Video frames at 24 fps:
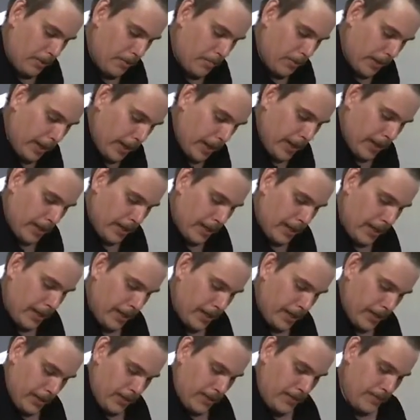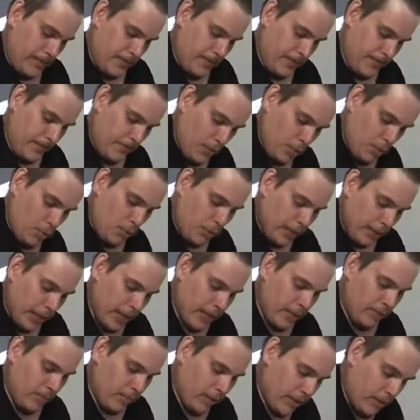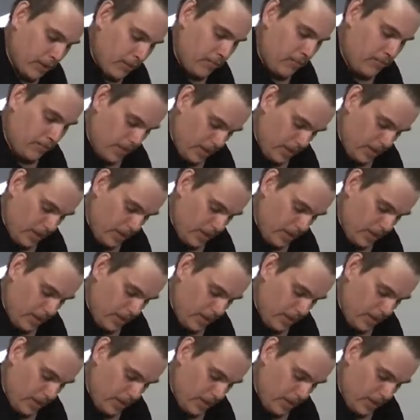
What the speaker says: banana cake, or banana bread,